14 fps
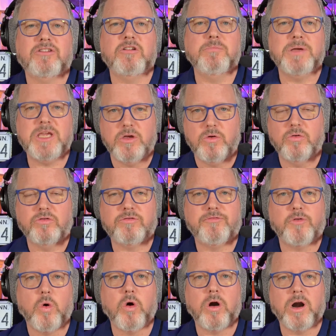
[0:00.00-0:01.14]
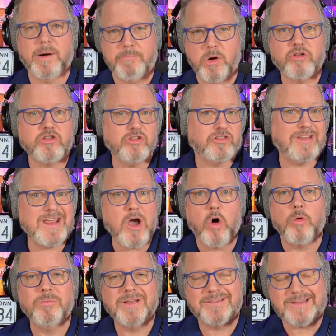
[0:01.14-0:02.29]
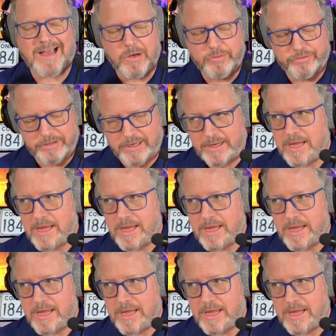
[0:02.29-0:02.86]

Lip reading: to be used for emergency homeless housing.